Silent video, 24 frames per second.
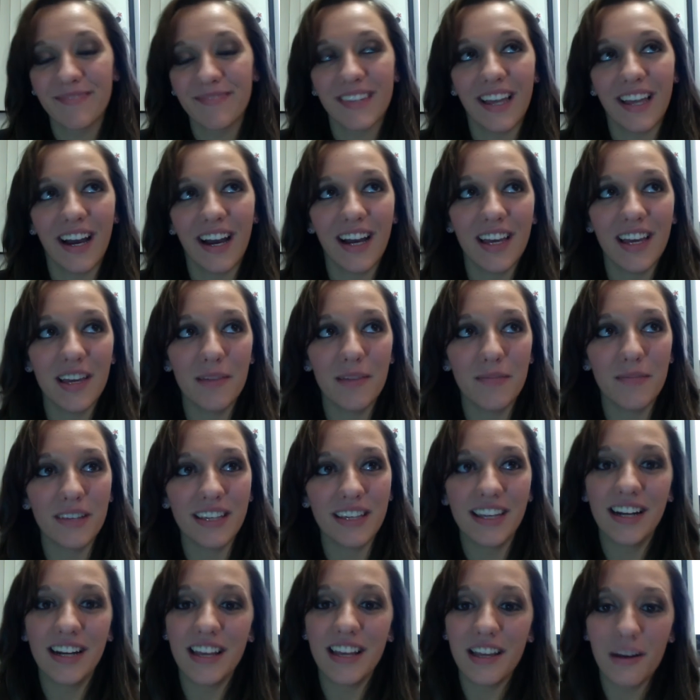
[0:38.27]
I am
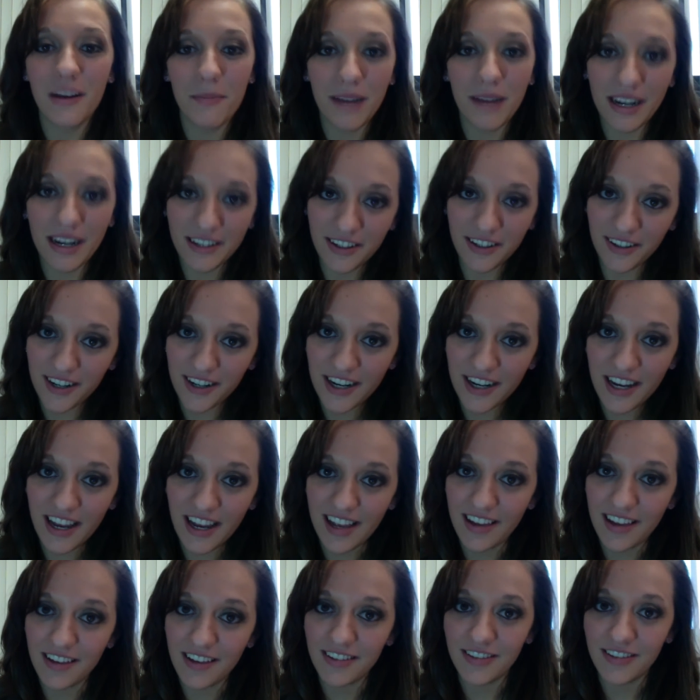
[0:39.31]
getting my degree
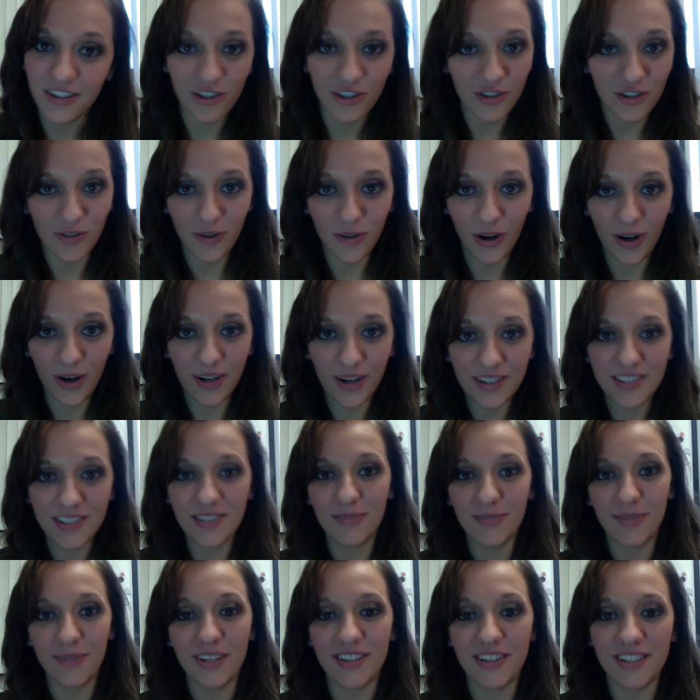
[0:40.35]
in digital art
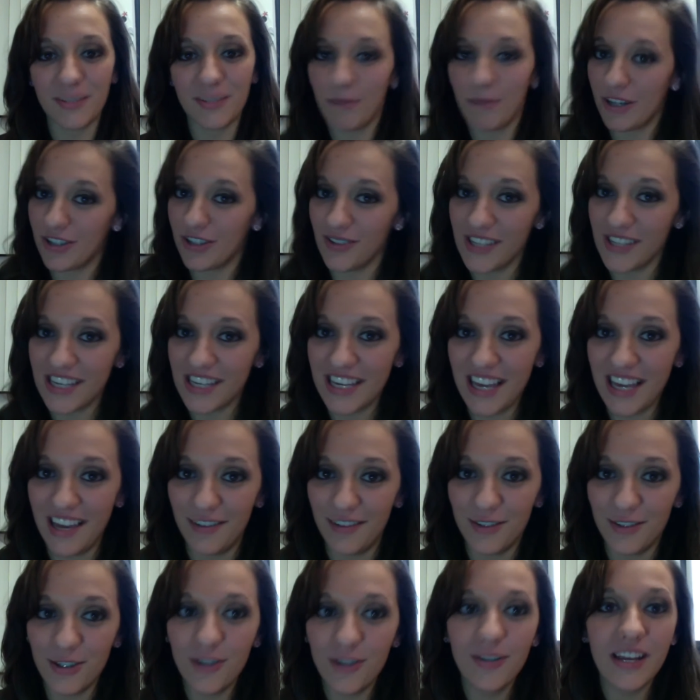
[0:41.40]
with a specialty
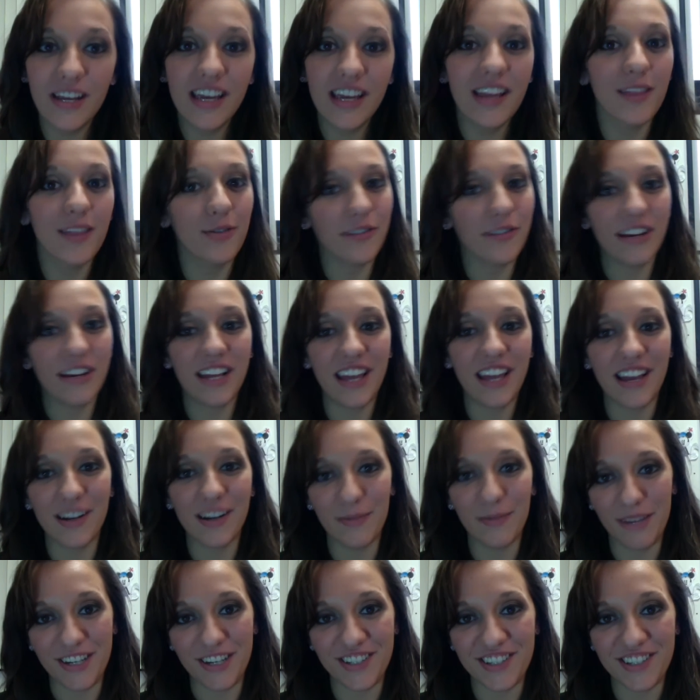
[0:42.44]
in two D and three D
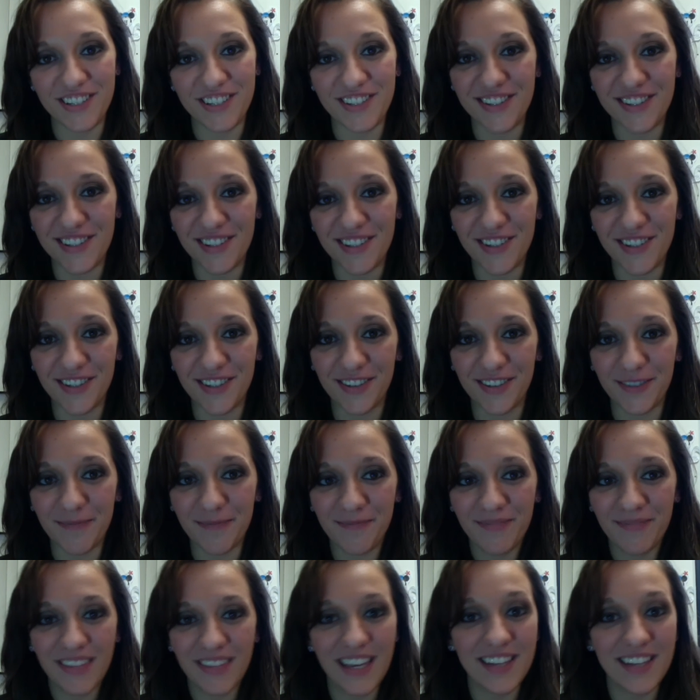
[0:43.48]
animation. So
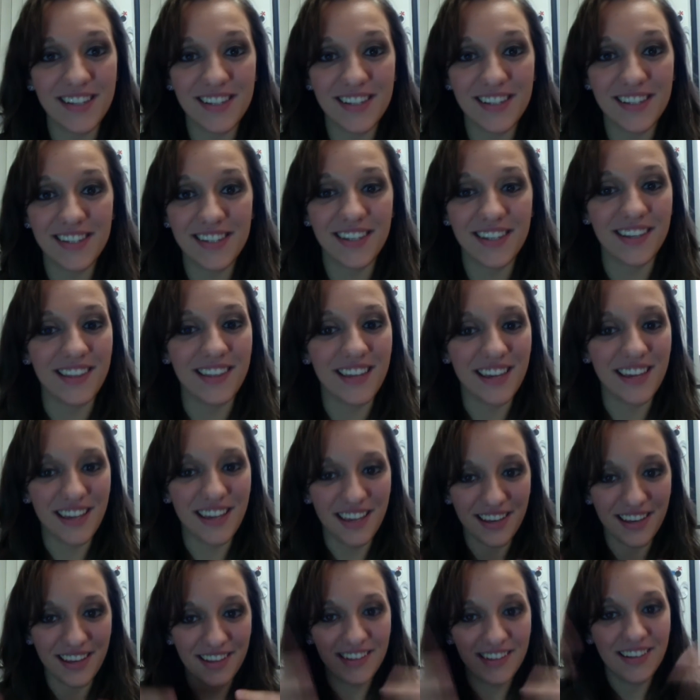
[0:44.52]
hence
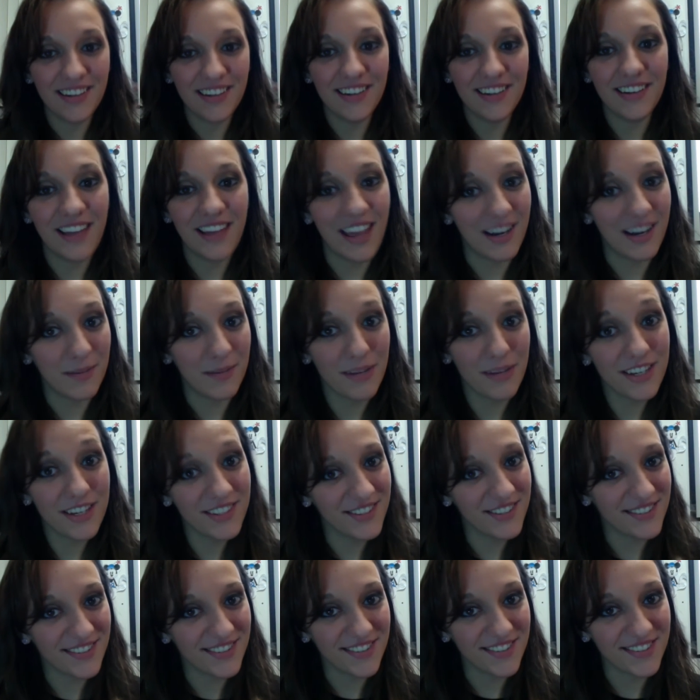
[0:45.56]
the
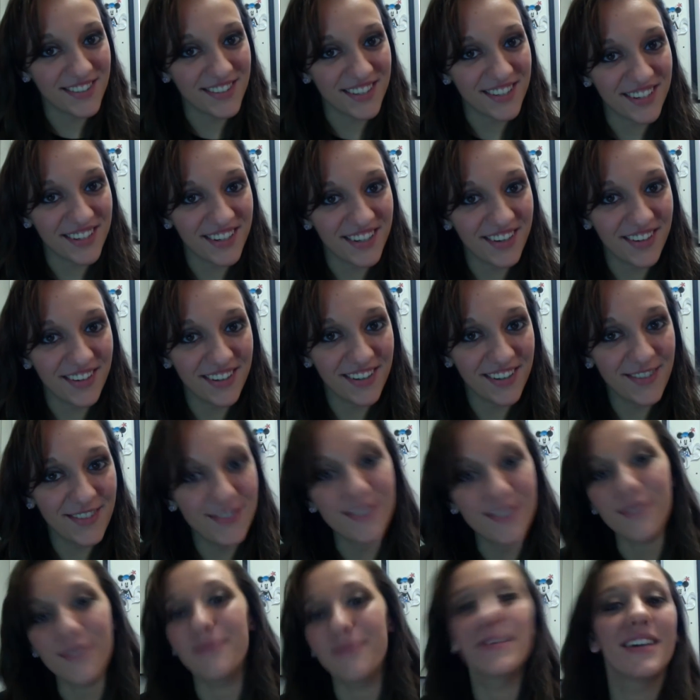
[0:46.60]
animations you see on
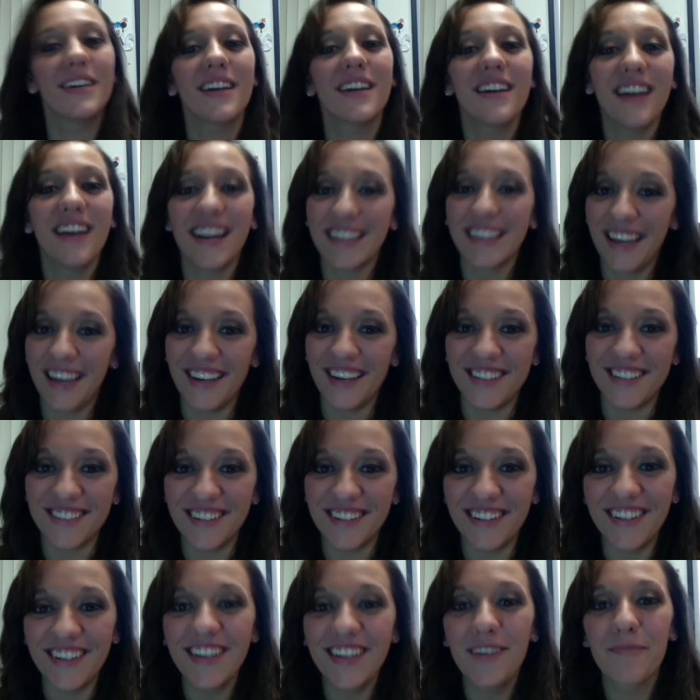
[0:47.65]
YouTube
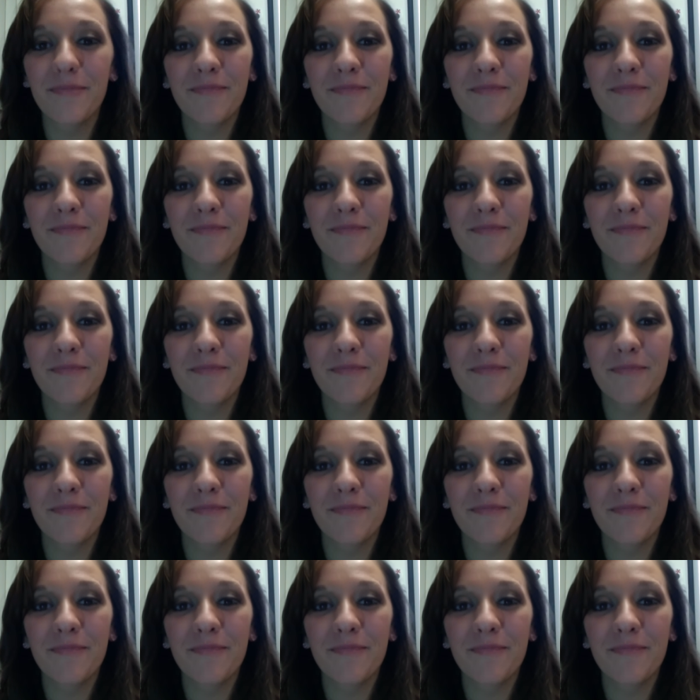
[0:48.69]
occasionally.